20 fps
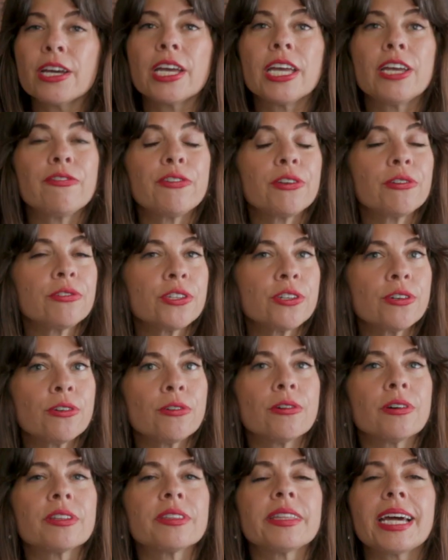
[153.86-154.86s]
If you
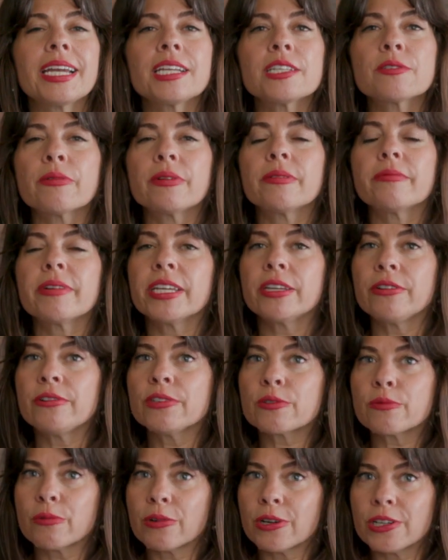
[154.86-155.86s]
do, that is when we
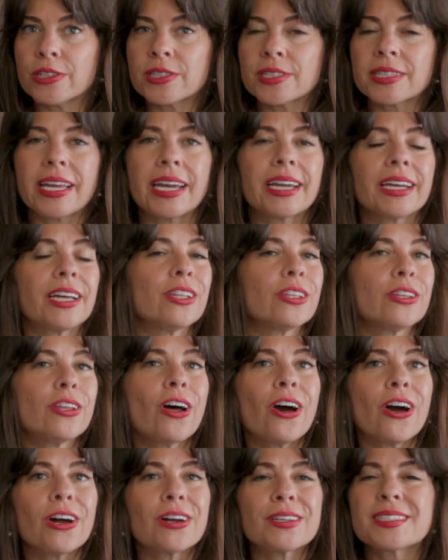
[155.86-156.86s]
use words like
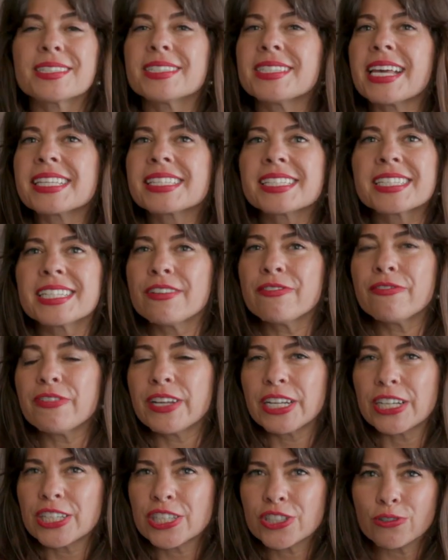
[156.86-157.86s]
long, zesty
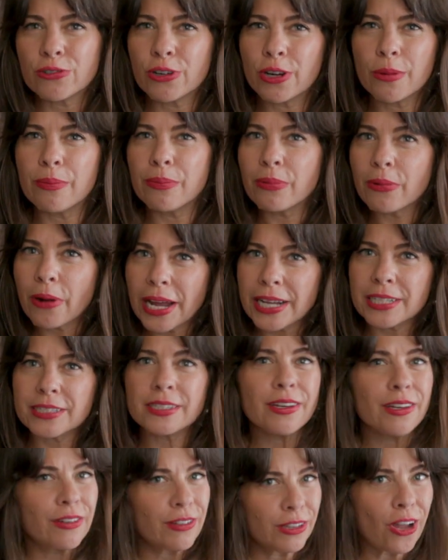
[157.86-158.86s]
finish or a
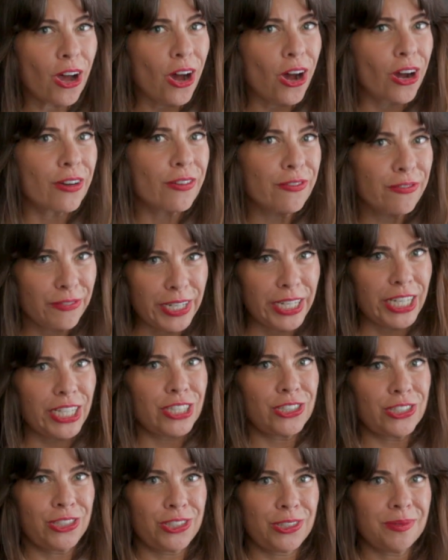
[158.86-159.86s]
bright, long
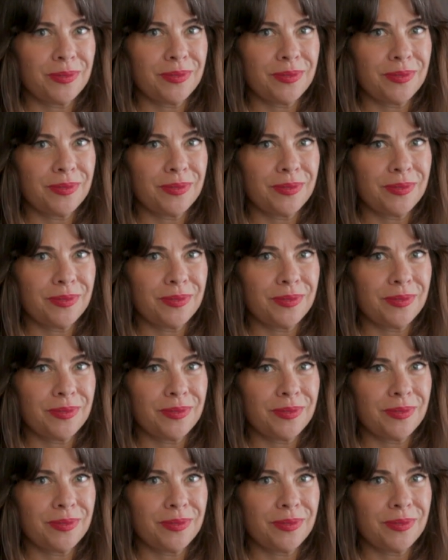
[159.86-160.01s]
finish.